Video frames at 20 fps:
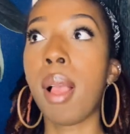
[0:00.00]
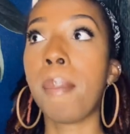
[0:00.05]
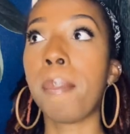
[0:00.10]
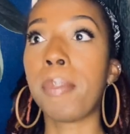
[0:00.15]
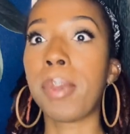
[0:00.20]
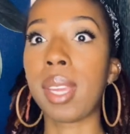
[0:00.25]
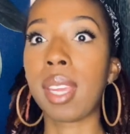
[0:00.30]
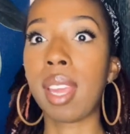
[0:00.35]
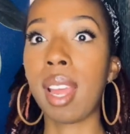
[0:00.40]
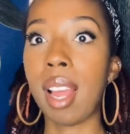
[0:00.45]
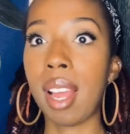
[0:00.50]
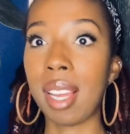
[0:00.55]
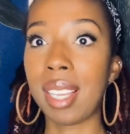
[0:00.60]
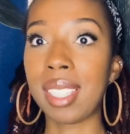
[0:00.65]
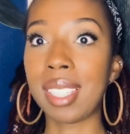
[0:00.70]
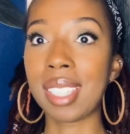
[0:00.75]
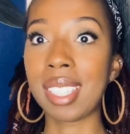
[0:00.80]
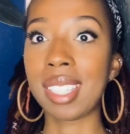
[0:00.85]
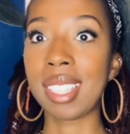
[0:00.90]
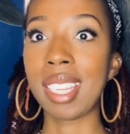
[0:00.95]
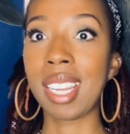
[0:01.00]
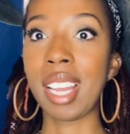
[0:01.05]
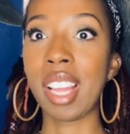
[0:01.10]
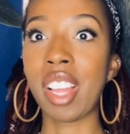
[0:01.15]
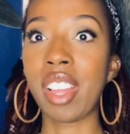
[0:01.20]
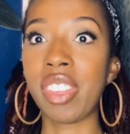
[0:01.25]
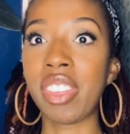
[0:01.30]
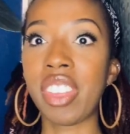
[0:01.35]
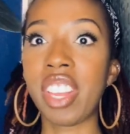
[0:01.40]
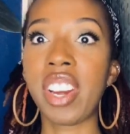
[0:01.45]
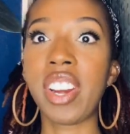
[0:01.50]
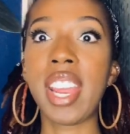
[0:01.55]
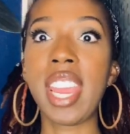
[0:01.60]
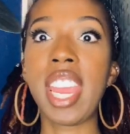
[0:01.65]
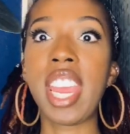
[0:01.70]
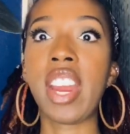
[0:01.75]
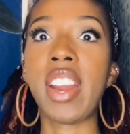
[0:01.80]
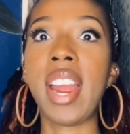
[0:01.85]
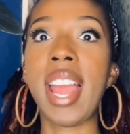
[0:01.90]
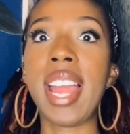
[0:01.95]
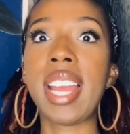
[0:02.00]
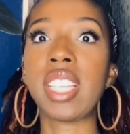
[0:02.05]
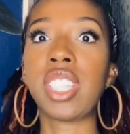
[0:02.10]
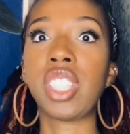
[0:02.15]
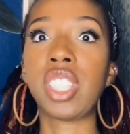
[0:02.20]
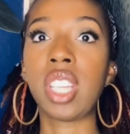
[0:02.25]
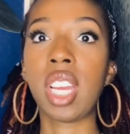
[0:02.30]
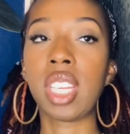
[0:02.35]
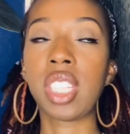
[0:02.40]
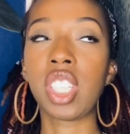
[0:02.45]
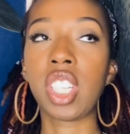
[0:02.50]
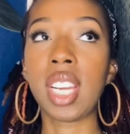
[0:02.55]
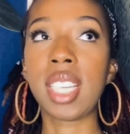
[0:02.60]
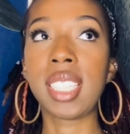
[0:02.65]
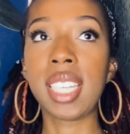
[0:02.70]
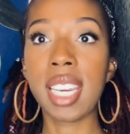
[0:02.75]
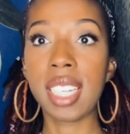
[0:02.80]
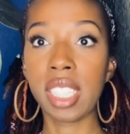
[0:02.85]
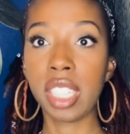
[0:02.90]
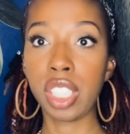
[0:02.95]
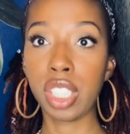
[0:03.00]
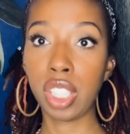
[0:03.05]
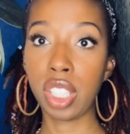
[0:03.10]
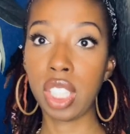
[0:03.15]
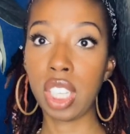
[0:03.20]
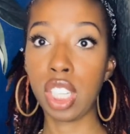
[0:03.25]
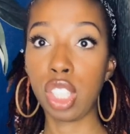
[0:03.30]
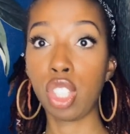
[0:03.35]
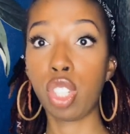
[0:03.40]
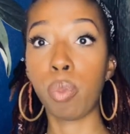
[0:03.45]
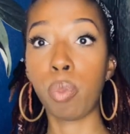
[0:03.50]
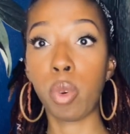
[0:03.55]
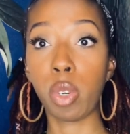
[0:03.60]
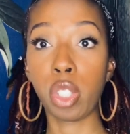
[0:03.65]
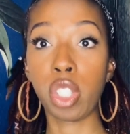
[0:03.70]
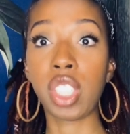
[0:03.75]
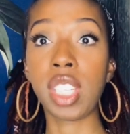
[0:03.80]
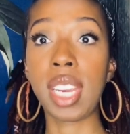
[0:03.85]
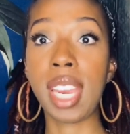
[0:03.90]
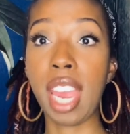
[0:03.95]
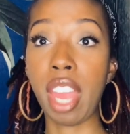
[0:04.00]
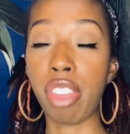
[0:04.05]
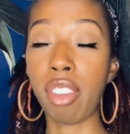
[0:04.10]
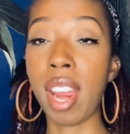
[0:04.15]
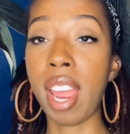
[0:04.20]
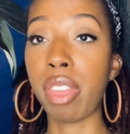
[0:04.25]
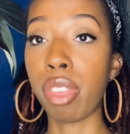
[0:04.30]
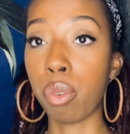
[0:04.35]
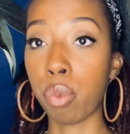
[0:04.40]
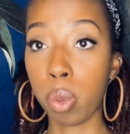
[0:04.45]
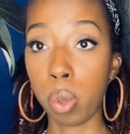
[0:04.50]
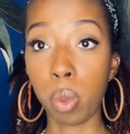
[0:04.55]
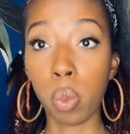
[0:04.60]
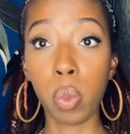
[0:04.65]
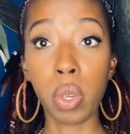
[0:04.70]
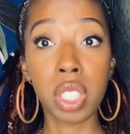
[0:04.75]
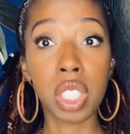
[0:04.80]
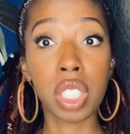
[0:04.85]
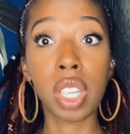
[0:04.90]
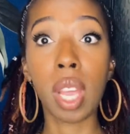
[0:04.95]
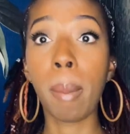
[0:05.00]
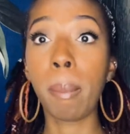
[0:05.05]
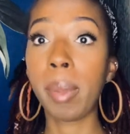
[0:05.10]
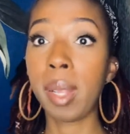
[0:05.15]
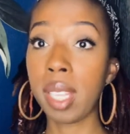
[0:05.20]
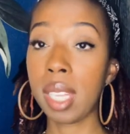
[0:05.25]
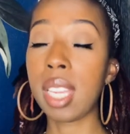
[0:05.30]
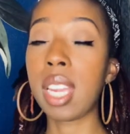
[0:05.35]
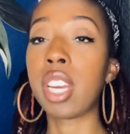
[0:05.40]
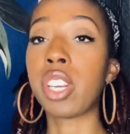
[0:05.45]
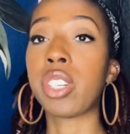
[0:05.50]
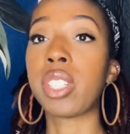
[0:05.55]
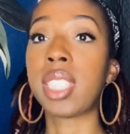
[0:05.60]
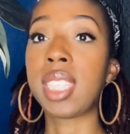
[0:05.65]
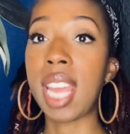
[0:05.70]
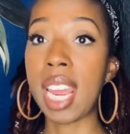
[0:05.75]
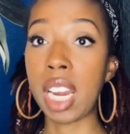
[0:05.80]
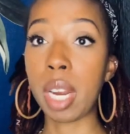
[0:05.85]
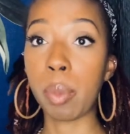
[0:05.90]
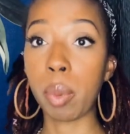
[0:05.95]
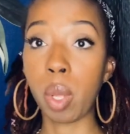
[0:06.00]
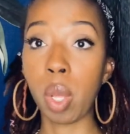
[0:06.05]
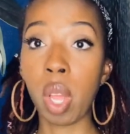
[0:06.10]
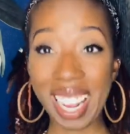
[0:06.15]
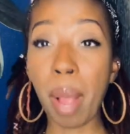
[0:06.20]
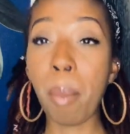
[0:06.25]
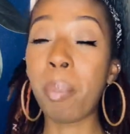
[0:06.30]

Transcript: because their hair has such a tendency to merge together at the root, which is completely understandable.